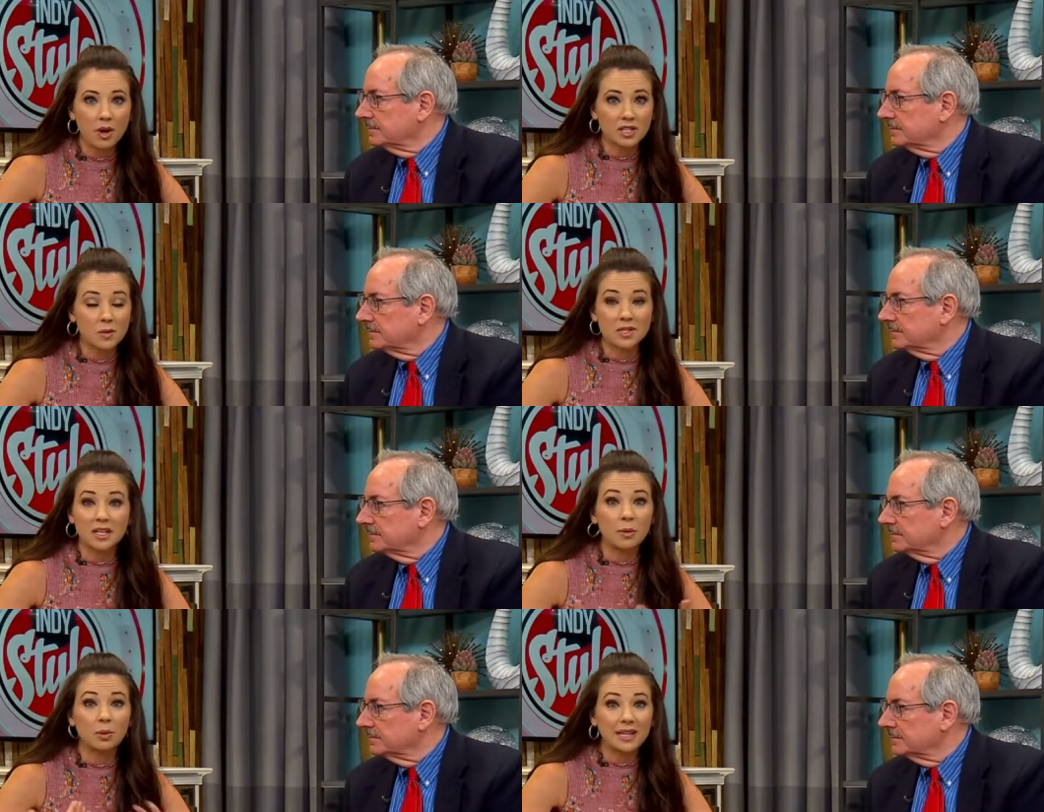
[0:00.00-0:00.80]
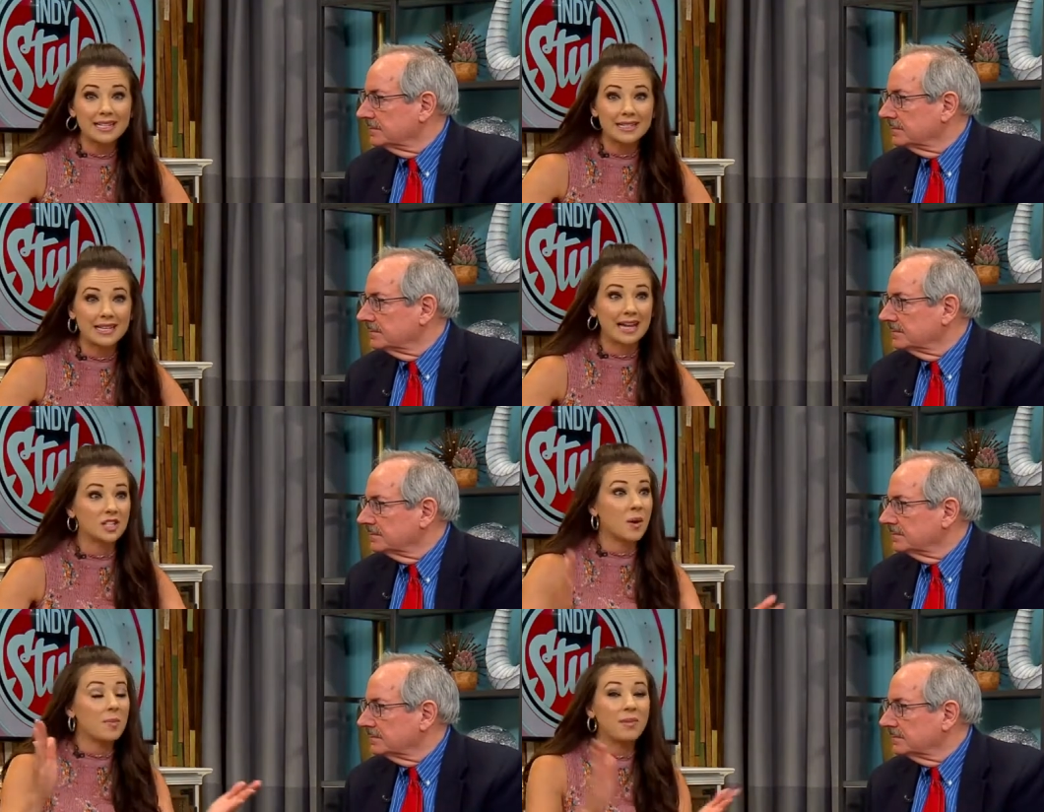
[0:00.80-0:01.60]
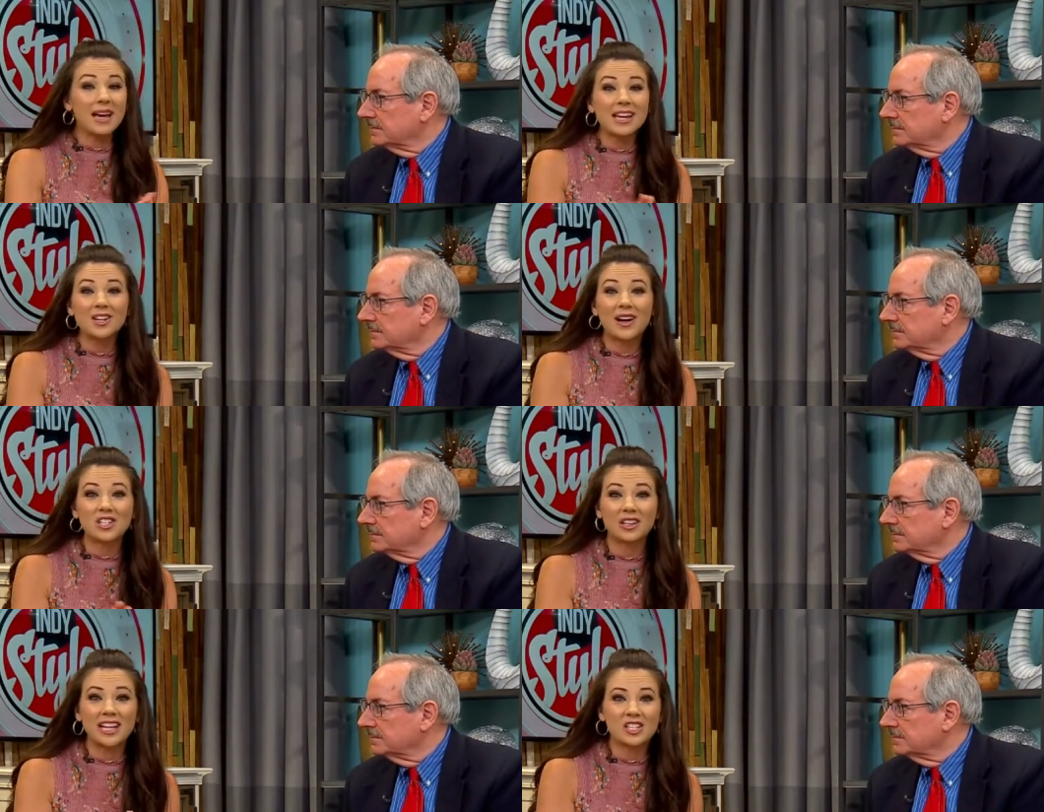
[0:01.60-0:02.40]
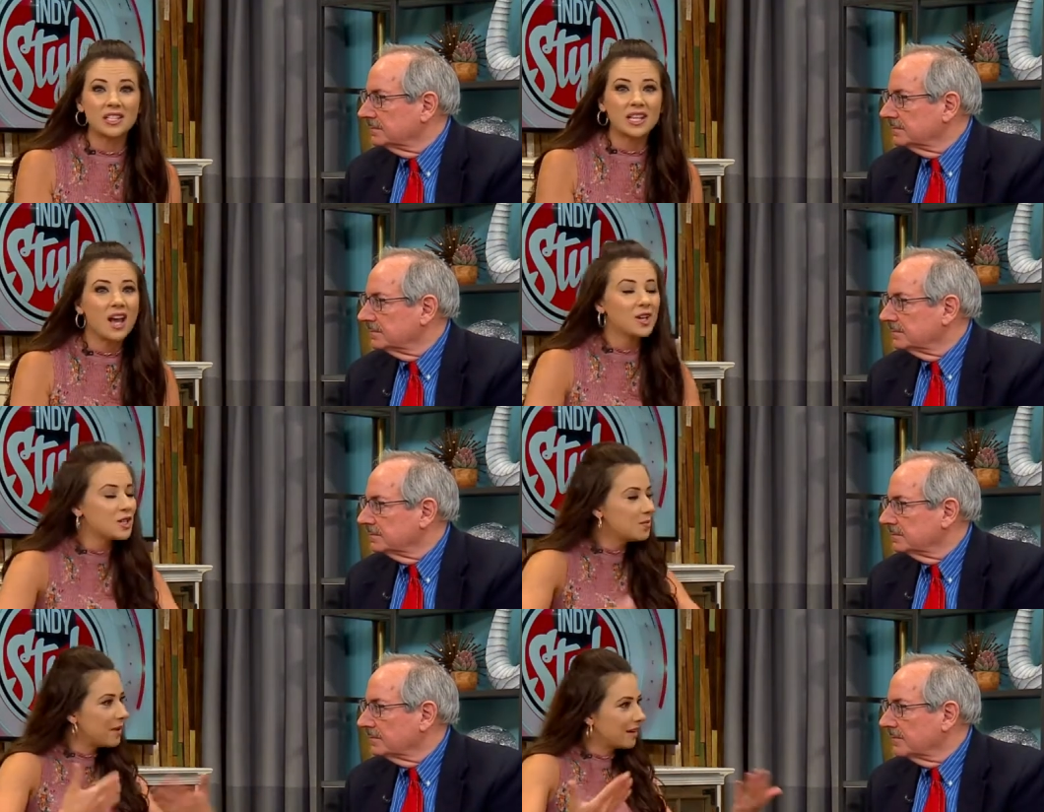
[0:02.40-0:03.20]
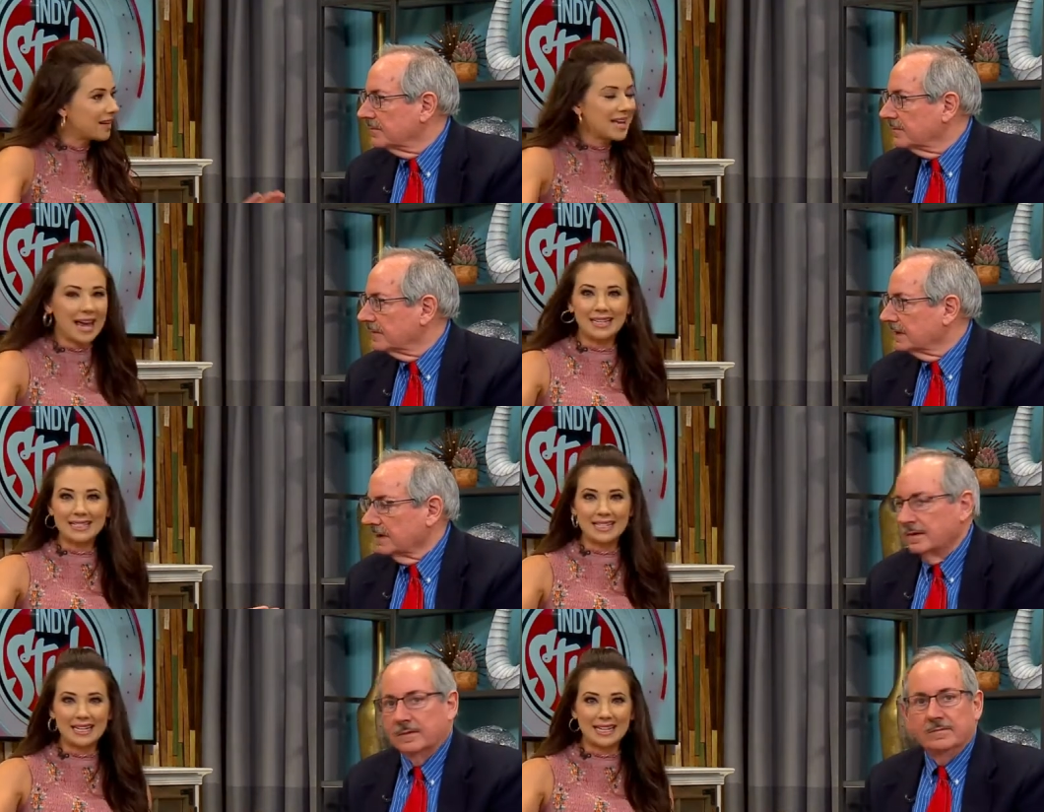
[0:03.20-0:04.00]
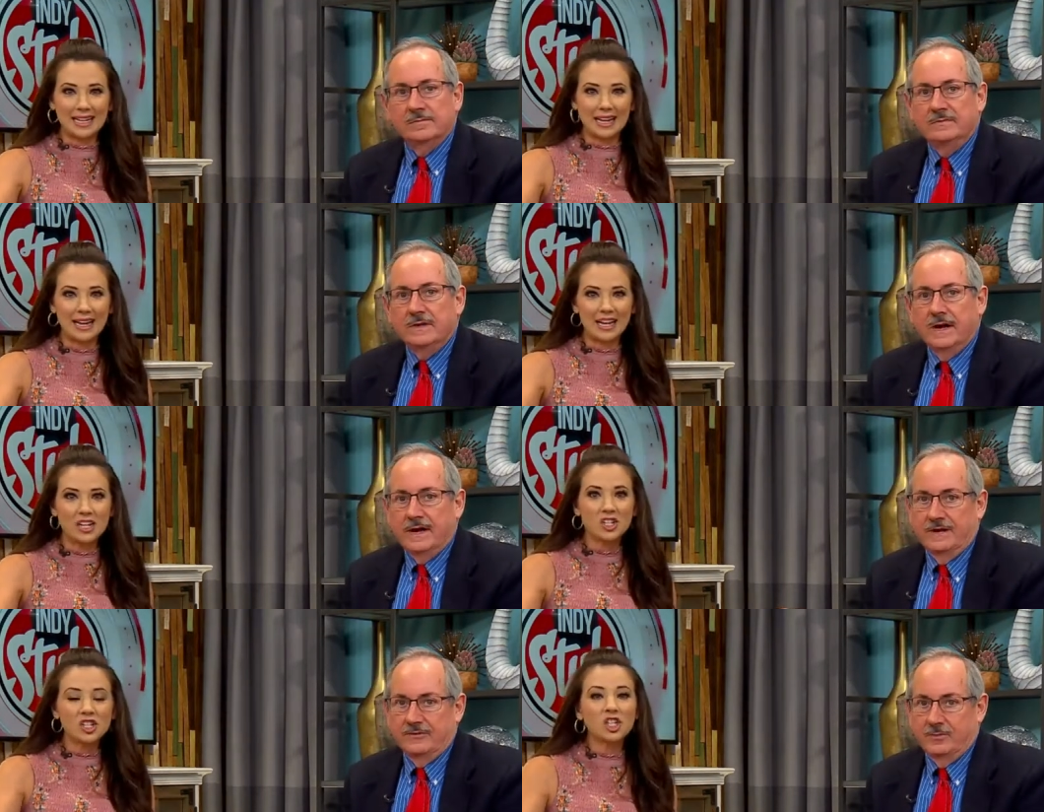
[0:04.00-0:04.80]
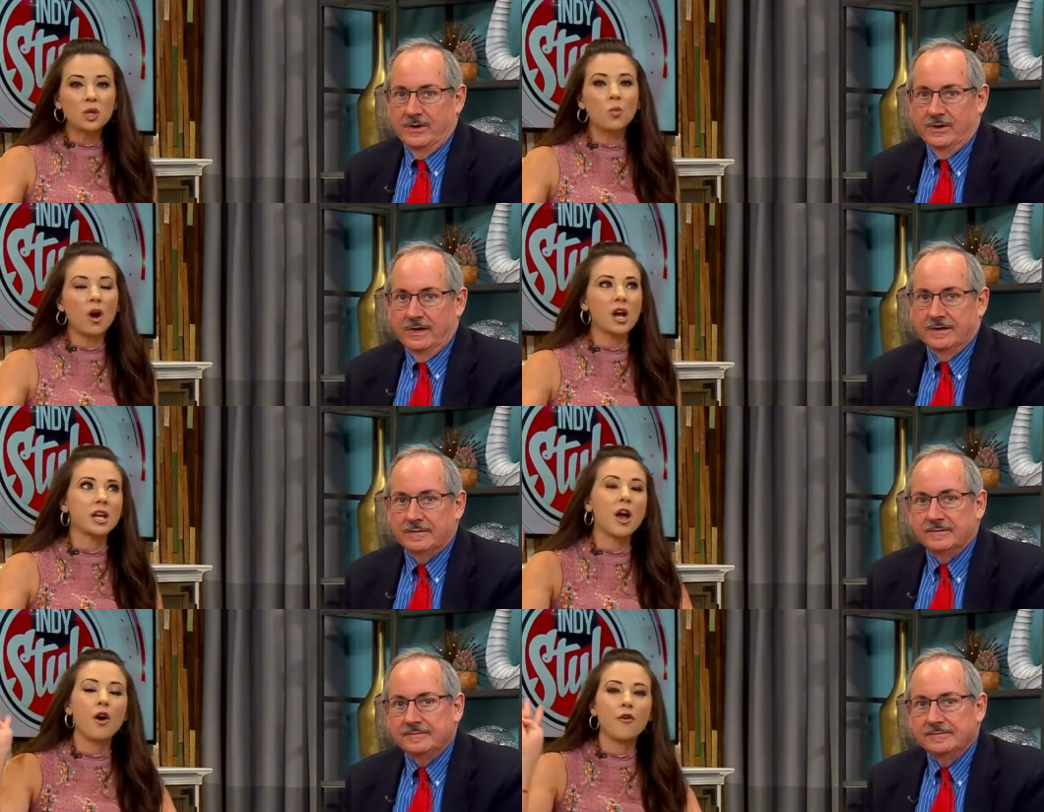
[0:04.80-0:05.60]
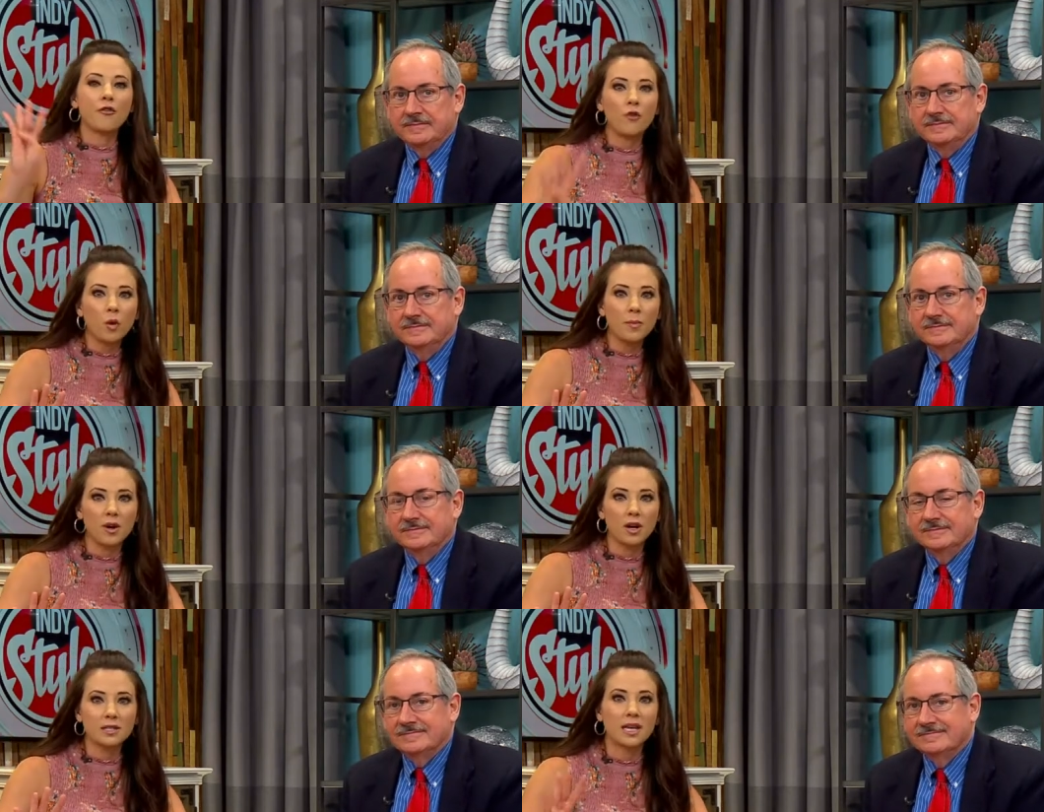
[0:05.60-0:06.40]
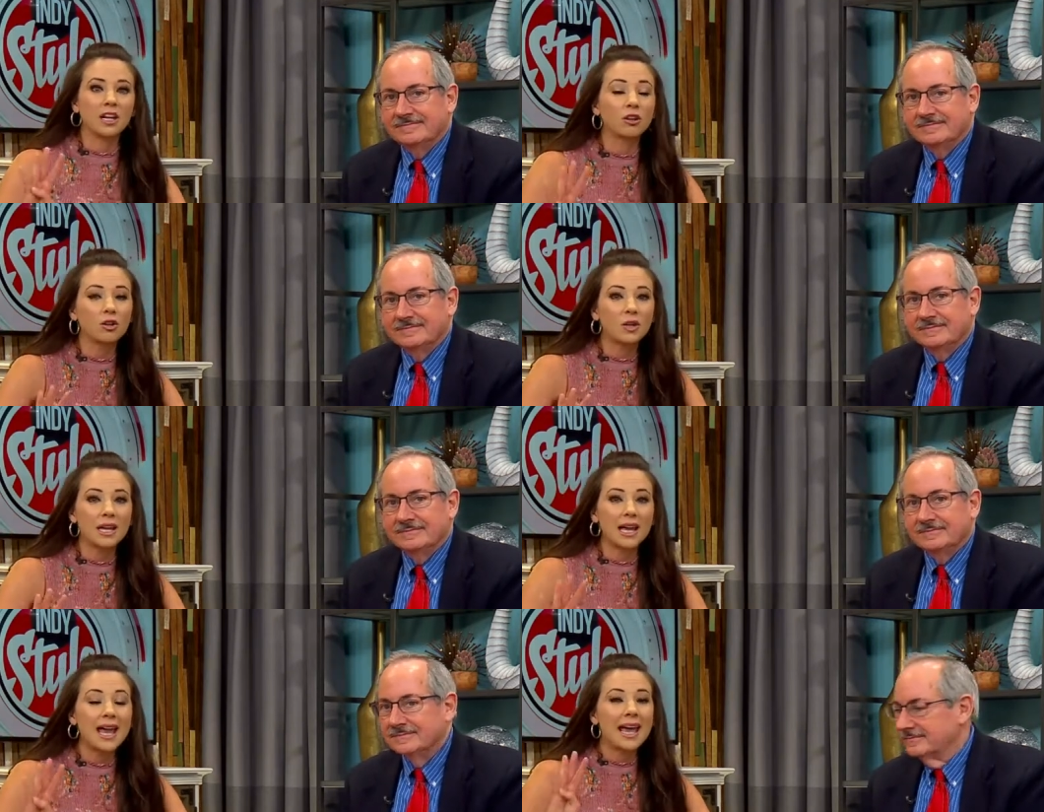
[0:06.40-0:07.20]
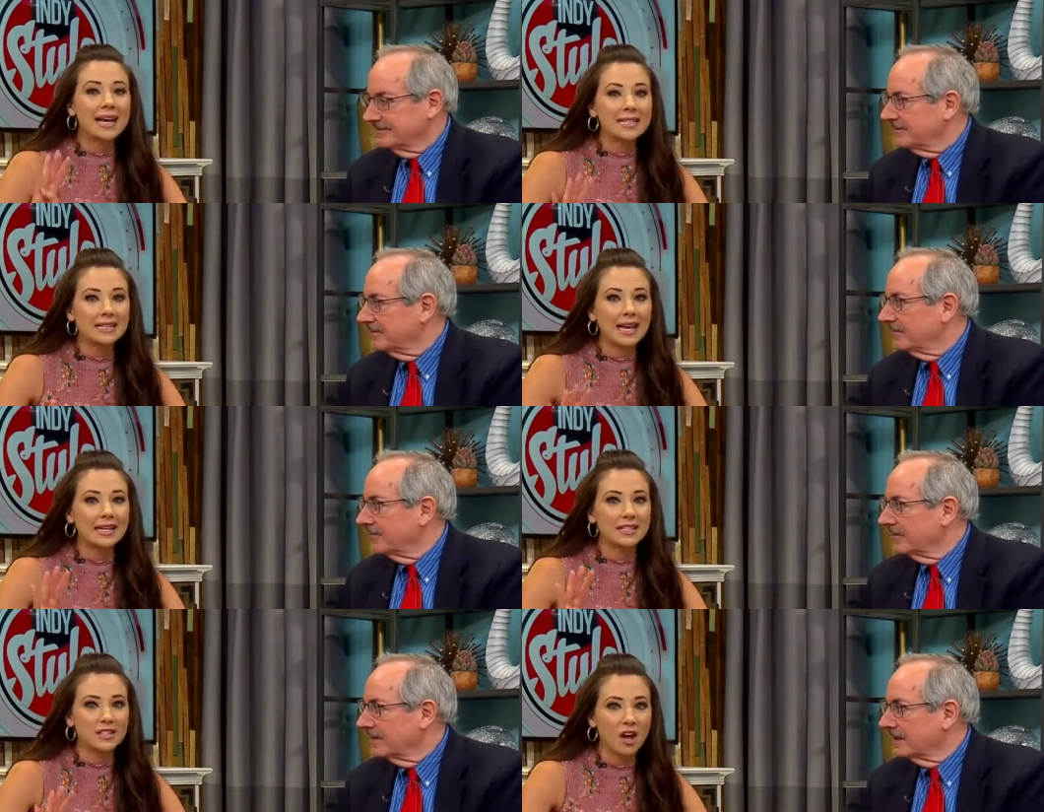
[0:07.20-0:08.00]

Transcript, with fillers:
Speaker 1: books. It was a complete set, so a big congratulations to Mary Casey. Nice. She Mary. won four books, including his latest